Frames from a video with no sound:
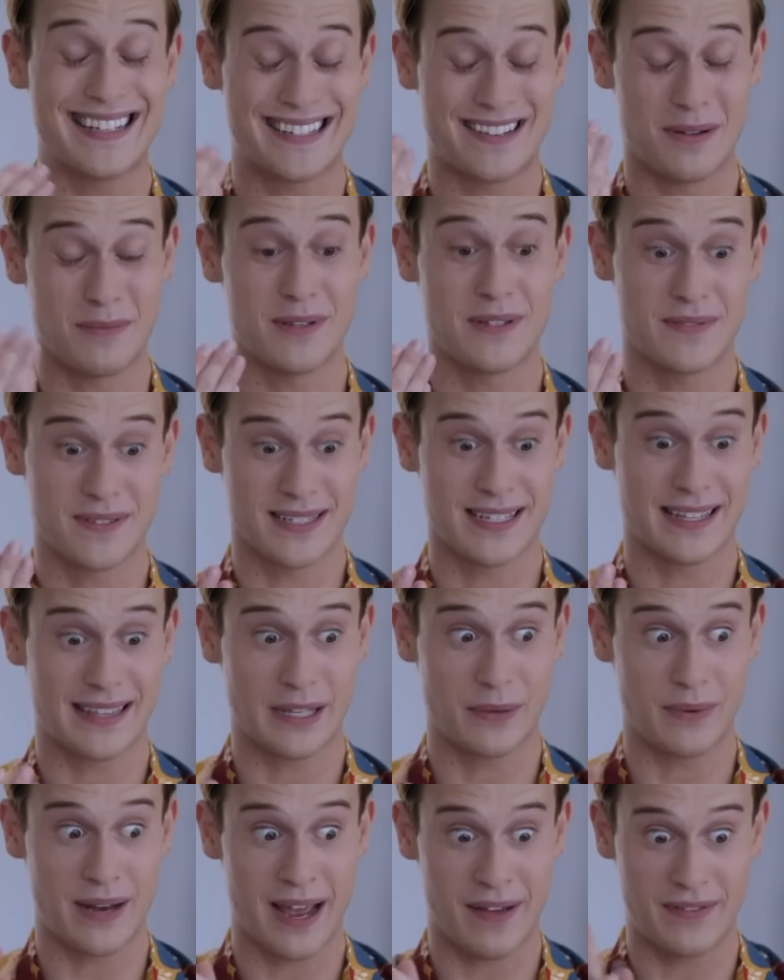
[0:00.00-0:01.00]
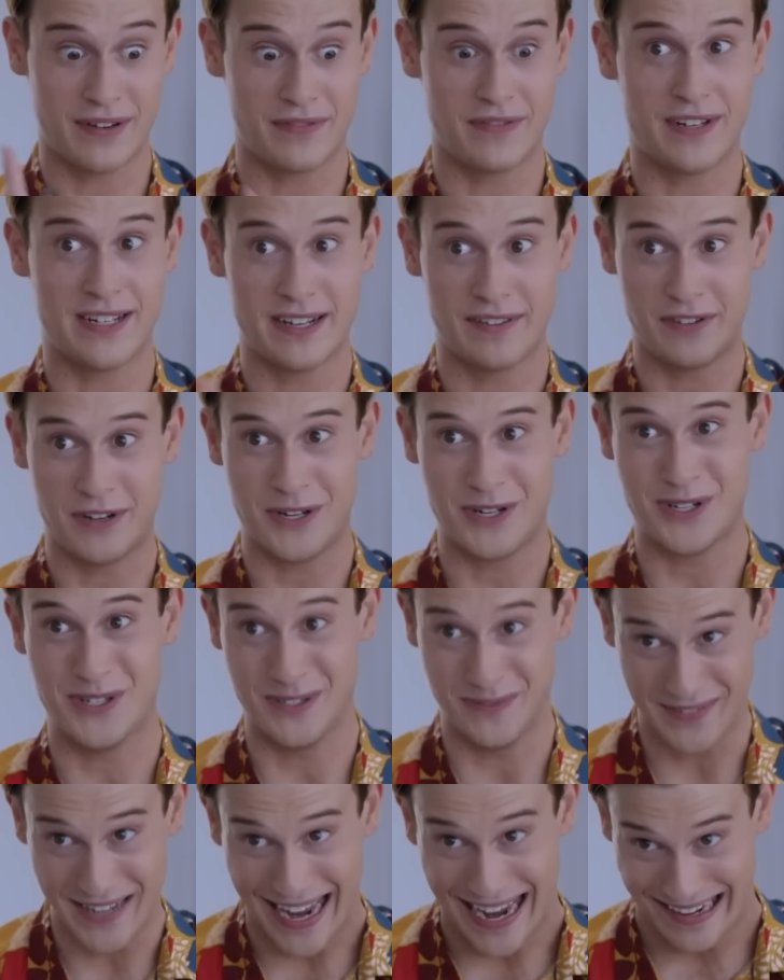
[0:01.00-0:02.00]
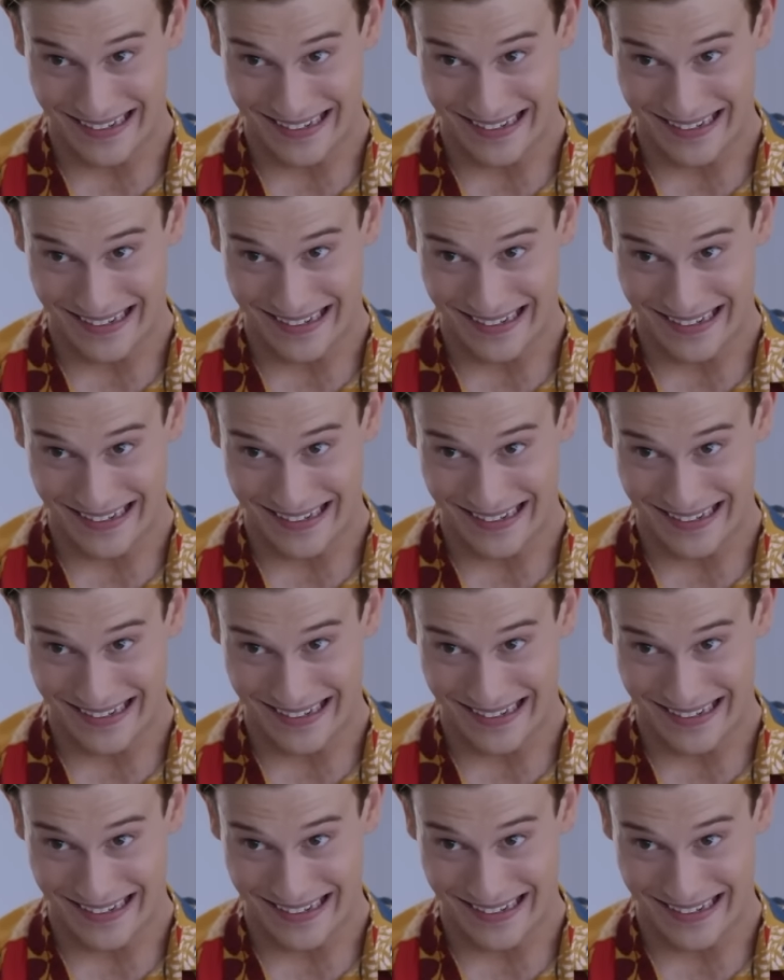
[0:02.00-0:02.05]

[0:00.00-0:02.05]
say it is it almost feels like they would have different definitions of